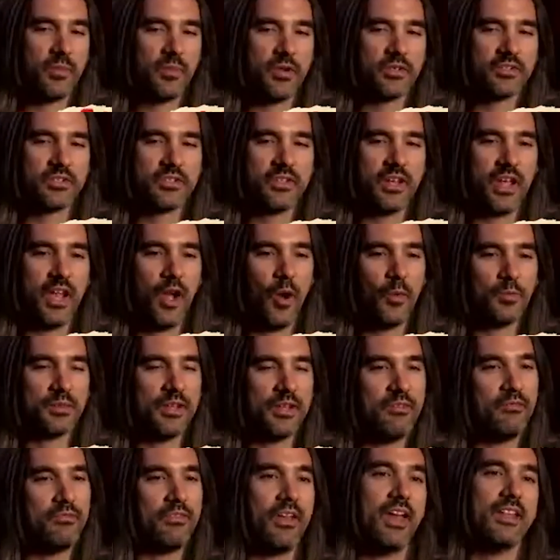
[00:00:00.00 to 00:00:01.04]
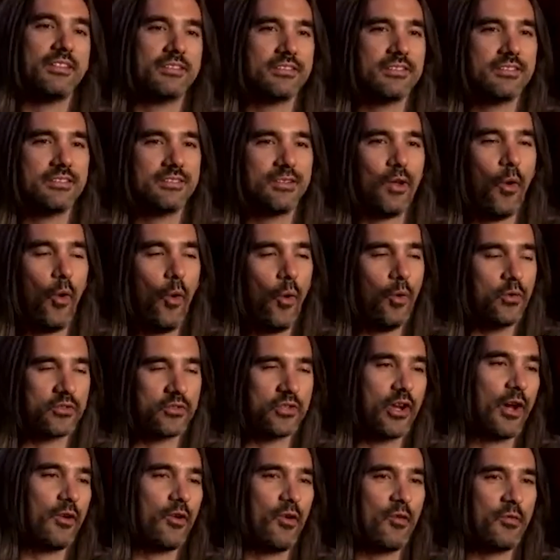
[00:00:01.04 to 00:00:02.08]
and ask them to put their song in the game.
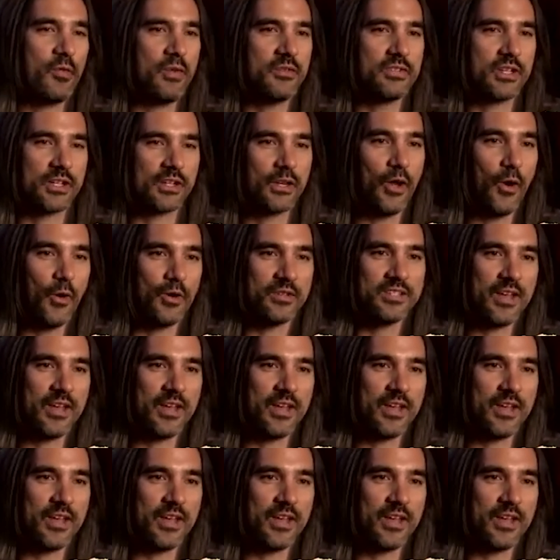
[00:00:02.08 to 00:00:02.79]
Even after